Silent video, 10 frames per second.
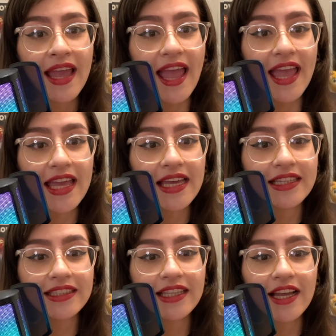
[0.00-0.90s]

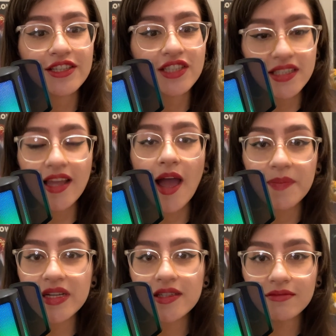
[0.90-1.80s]
and she's
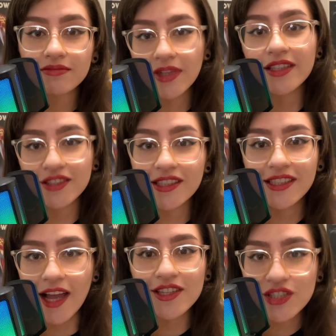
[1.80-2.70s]
happy like
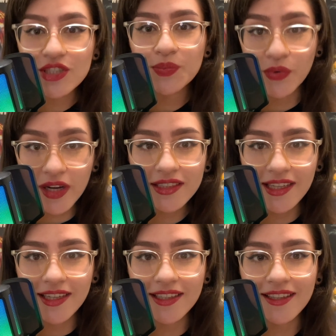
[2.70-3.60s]
that she's
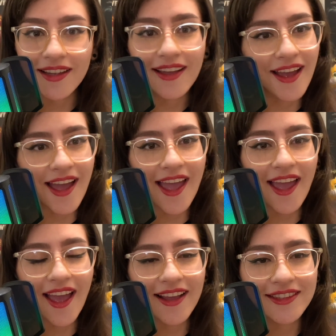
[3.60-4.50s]
pregnant,
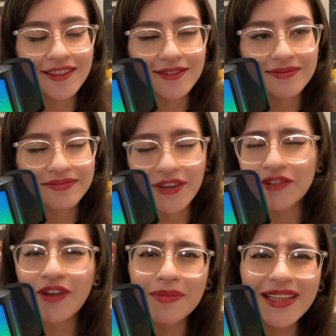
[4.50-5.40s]
and her
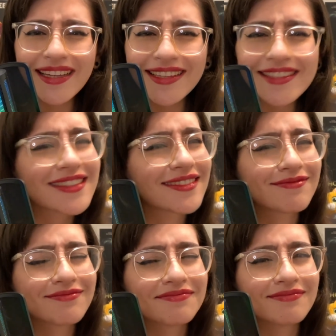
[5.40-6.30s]
family is
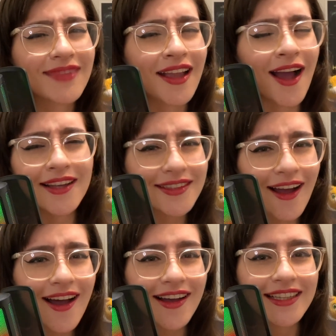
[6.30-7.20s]
kind of
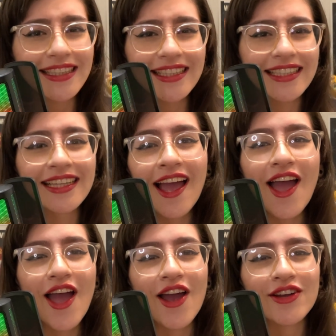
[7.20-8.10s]
not. Like
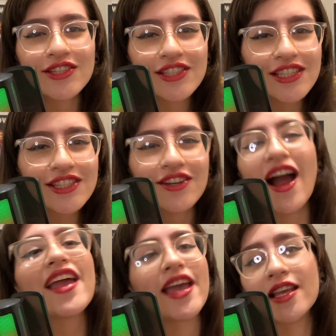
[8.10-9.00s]
her sister,
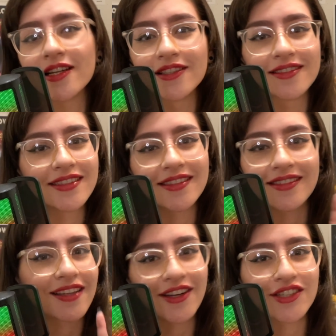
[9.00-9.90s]
I hated
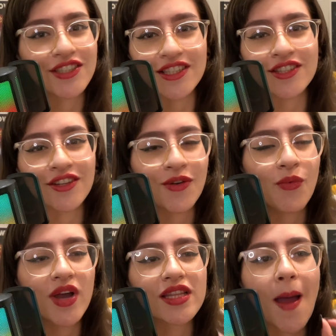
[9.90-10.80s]
her sister
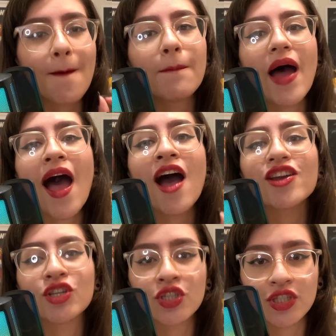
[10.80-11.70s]
with
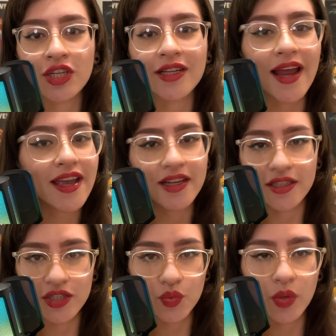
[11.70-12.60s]
passion. I
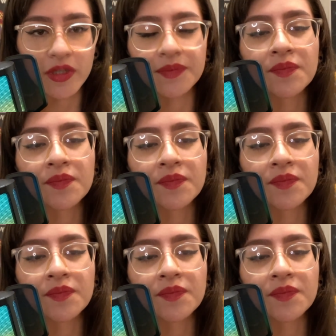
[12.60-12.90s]
hated this woman.